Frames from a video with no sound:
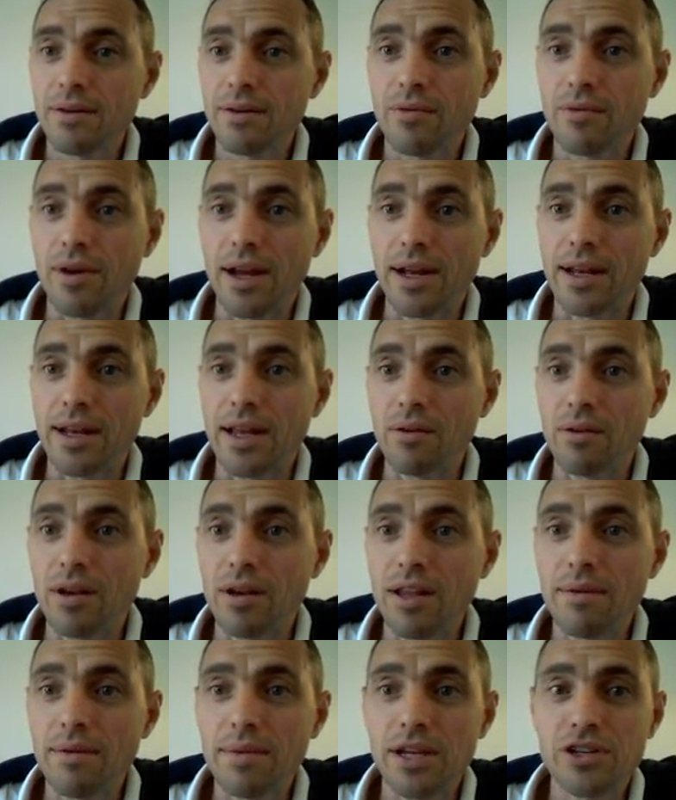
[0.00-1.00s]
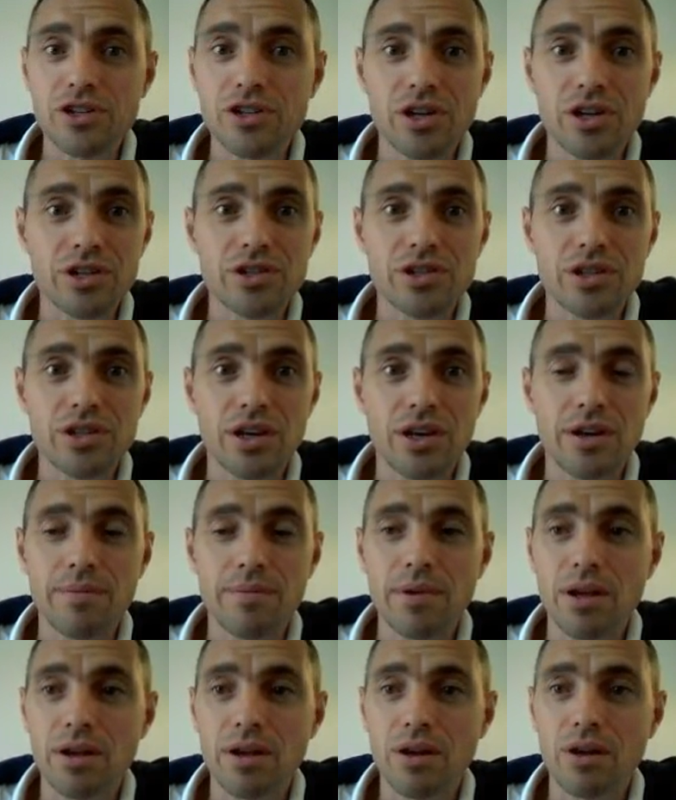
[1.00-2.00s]
Right, now let me just
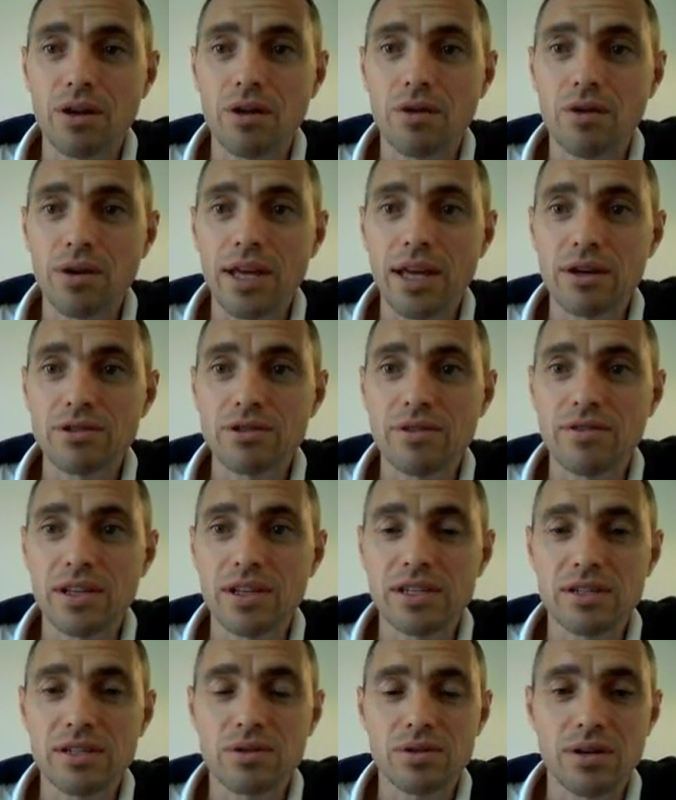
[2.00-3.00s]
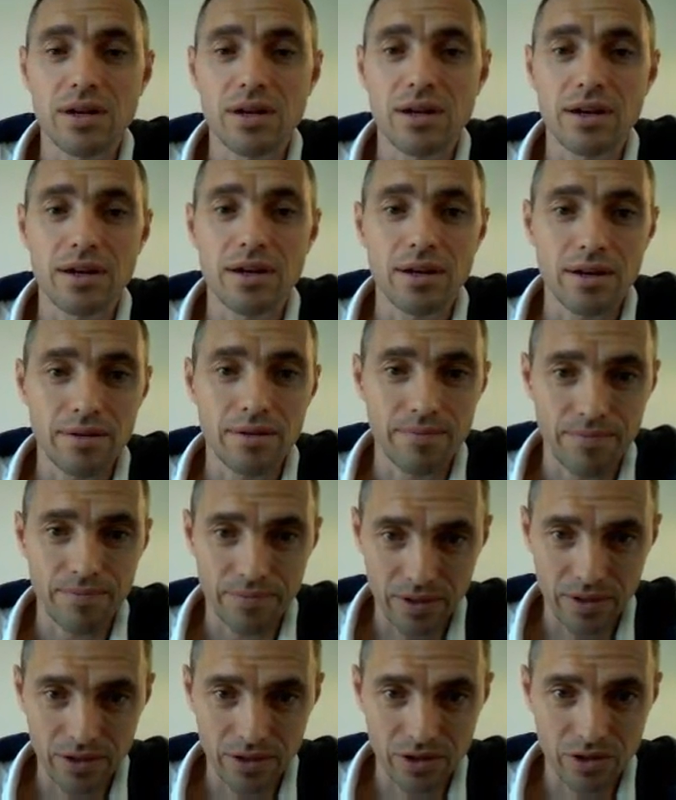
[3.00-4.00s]
um, log out of this uh,
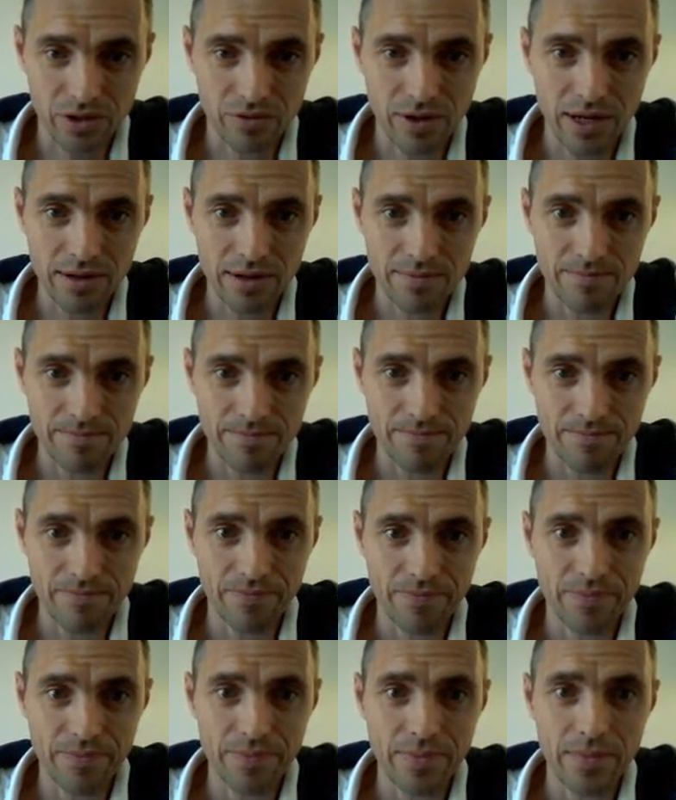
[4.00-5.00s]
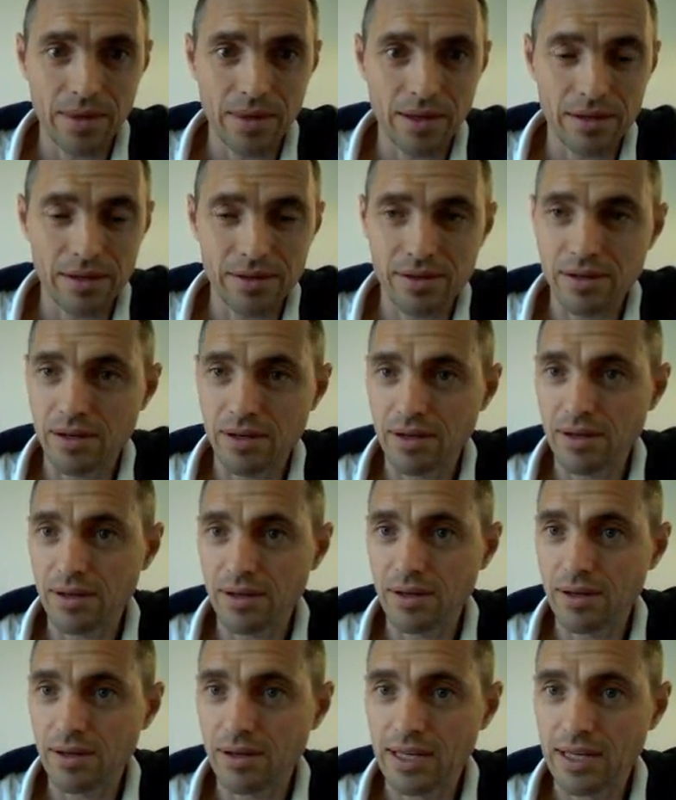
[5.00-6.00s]
screen, this uh,
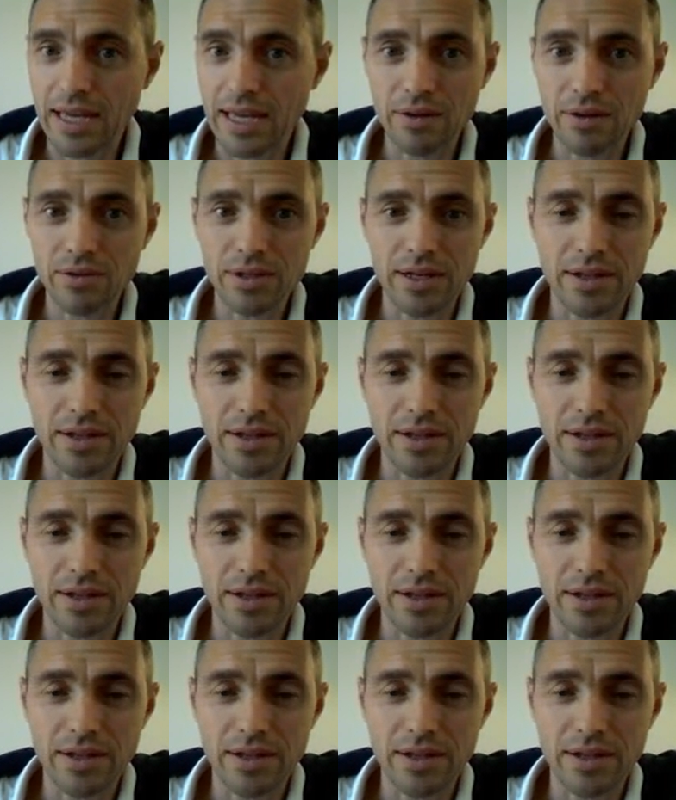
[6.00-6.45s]
account,